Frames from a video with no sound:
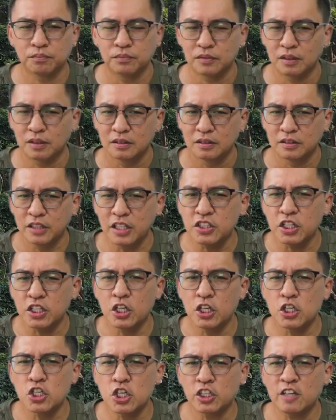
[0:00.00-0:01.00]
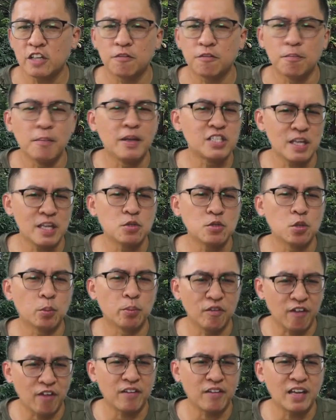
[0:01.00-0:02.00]
This initiative may seem to be
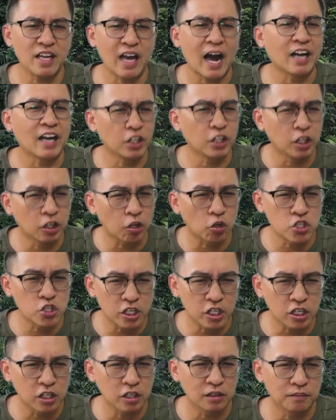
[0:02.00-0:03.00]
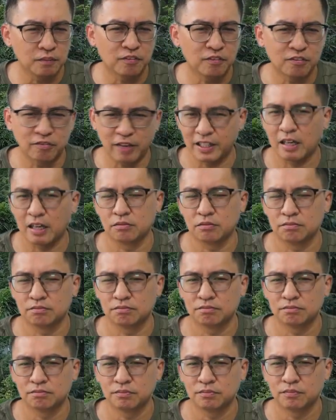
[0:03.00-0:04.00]
very ideological right now,
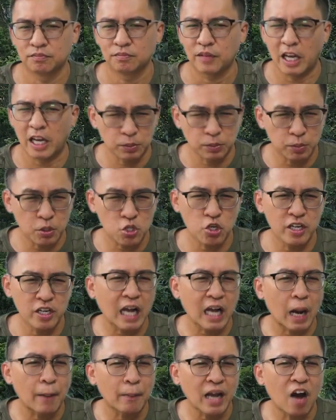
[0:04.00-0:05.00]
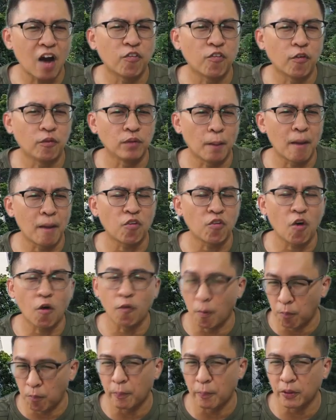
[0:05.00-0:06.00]
especially coming out from the mouth of a
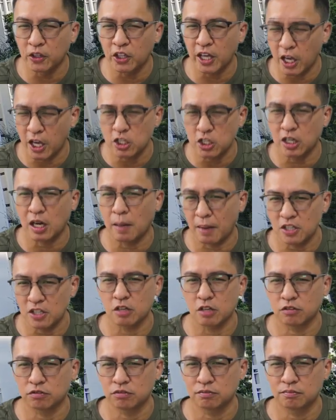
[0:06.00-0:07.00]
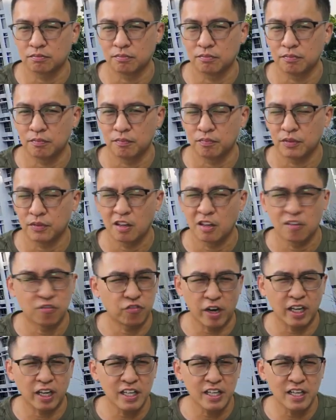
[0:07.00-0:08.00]
property agent like myself.
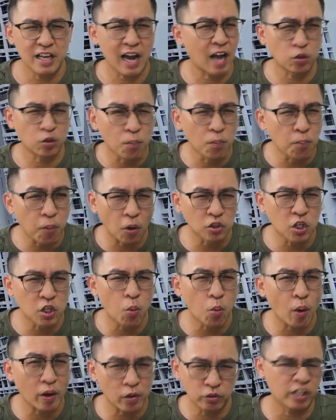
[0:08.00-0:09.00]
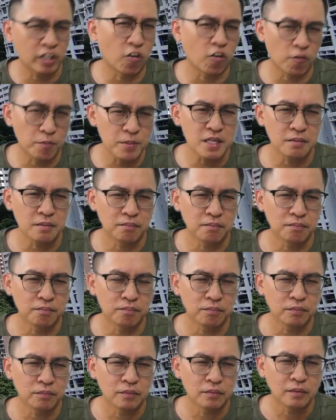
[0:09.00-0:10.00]
Frankly, I don't bother what you think of me.
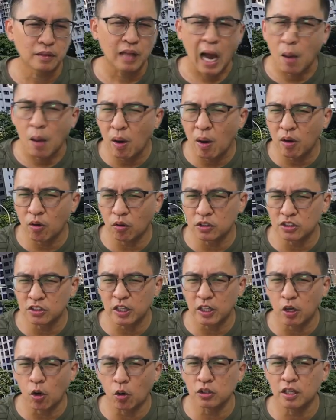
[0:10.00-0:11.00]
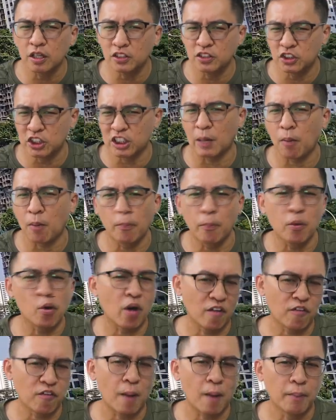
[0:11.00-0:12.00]
I'm one of the stakeholders in Singapore built
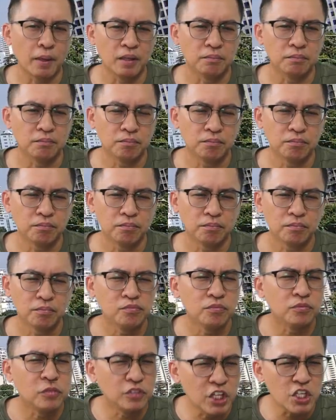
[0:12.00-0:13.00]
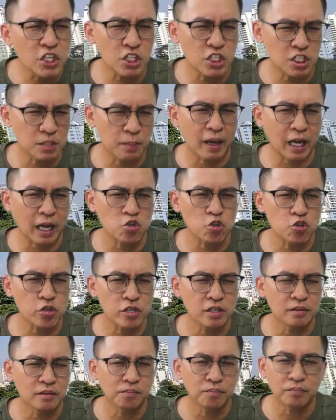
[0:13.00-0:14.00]
environment. This is my
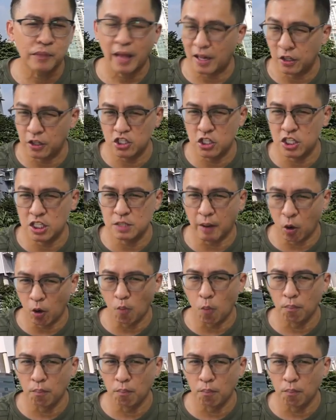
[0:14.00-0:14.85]
country, and this is my home.